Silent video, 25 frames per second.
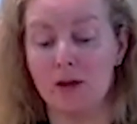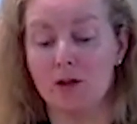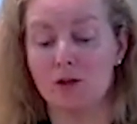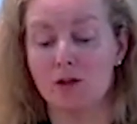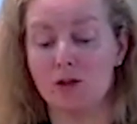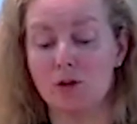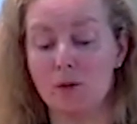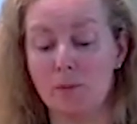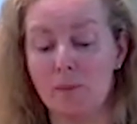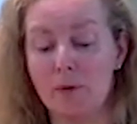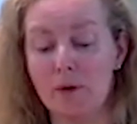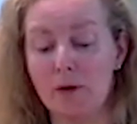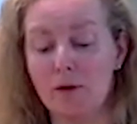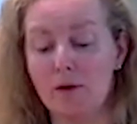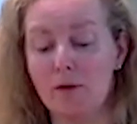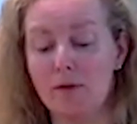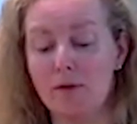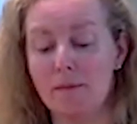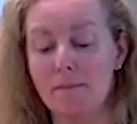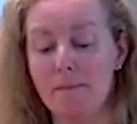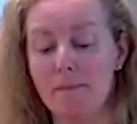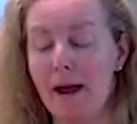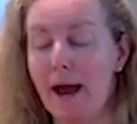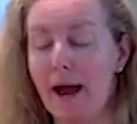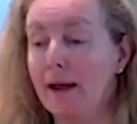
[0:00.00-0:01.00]
to build the
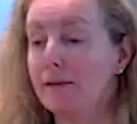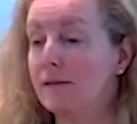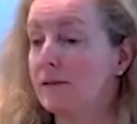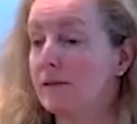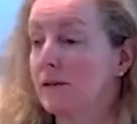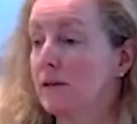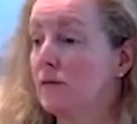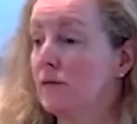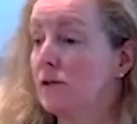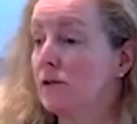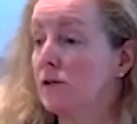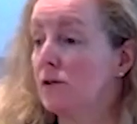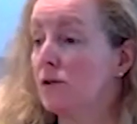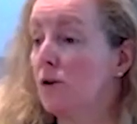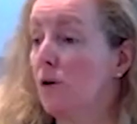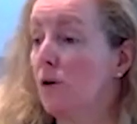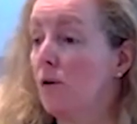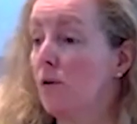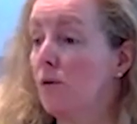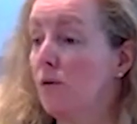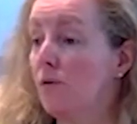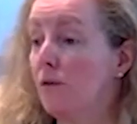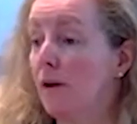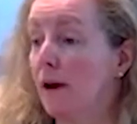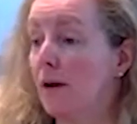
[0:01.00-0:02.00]
massive
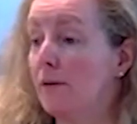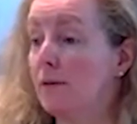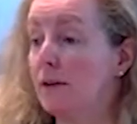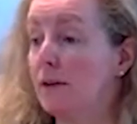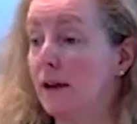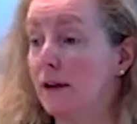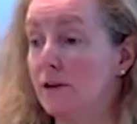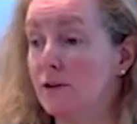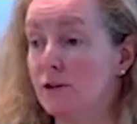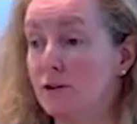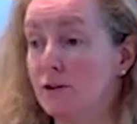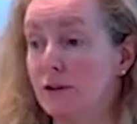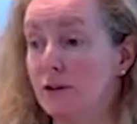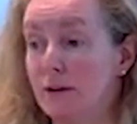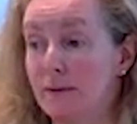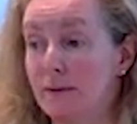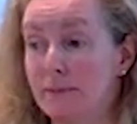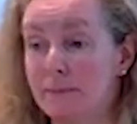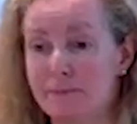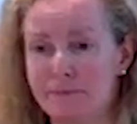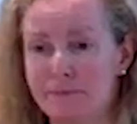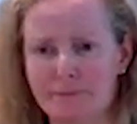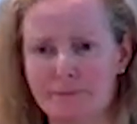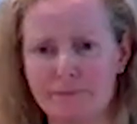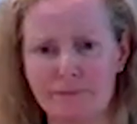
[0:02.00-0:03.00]
stone
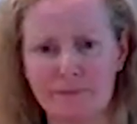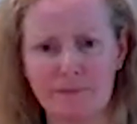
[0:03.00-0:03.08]
foundation.